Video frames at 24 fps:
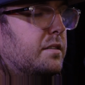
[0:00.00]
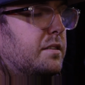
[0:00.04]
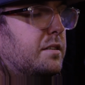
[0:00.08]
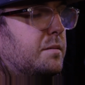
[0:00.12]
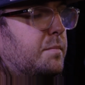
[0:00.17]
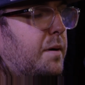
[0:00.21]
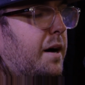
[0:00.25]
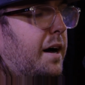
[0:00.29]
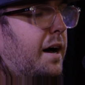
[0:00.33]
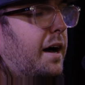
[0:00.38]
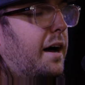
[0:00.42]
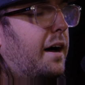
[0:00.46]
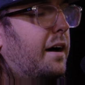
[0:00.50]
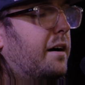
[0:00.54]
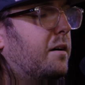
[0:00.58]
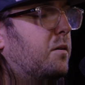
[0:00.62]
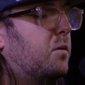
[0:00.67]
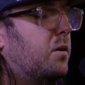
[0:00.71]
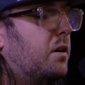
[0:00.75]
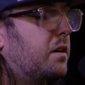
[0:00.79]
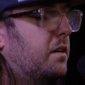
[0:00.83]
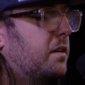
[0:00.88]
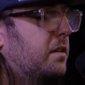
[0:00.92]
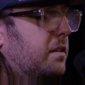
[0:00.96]
them
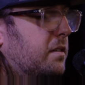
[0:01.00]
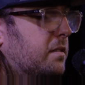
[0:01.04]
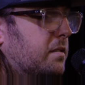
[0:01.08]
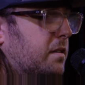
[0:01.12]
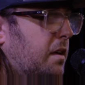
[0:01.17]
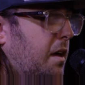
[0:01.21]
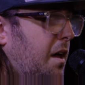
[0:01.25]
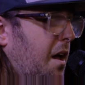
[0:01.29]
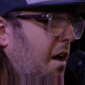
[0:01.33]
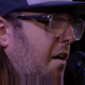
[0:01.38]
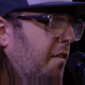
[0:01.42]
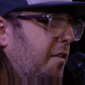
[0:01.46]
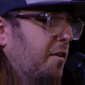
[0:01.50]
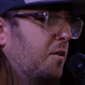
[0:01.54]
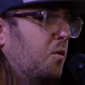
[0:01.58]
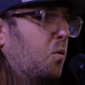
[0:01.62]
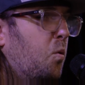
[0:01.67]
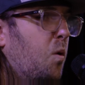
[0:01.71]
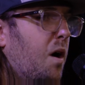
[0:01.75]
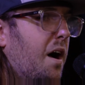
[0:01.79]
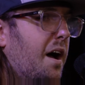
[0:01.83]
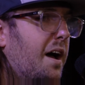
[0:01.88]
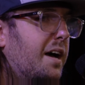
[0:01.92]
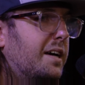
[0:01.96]
highways, they're
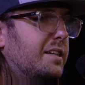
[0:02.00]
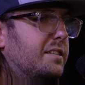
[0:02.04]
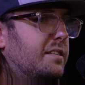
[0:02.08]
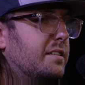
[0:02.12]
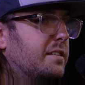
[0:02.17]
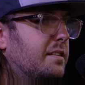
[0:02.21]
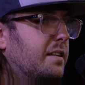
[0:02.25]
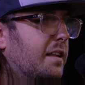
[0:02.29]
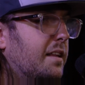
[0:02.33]
winding